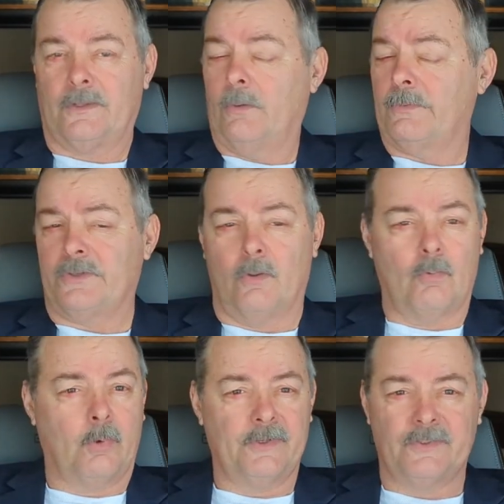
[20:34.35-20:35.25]
There was no
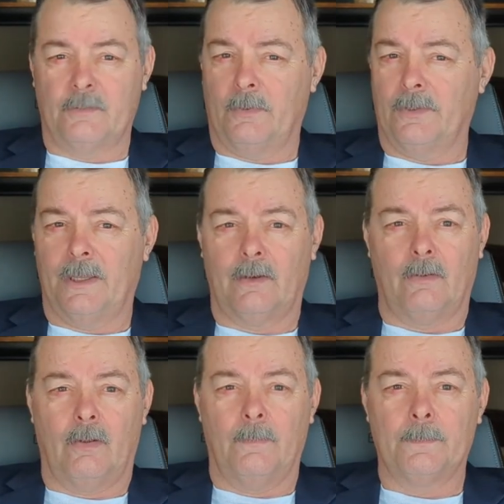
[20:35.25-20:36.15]
question about that at
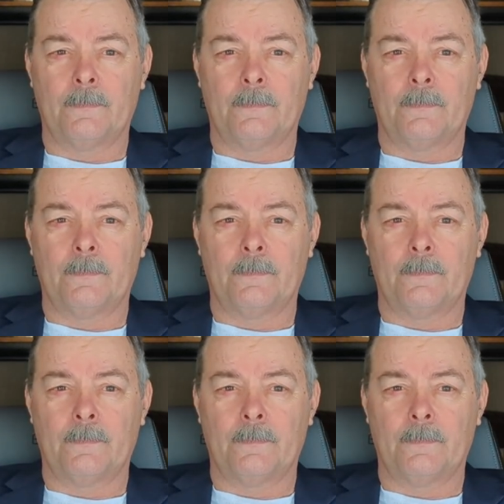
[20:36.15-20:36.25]
all.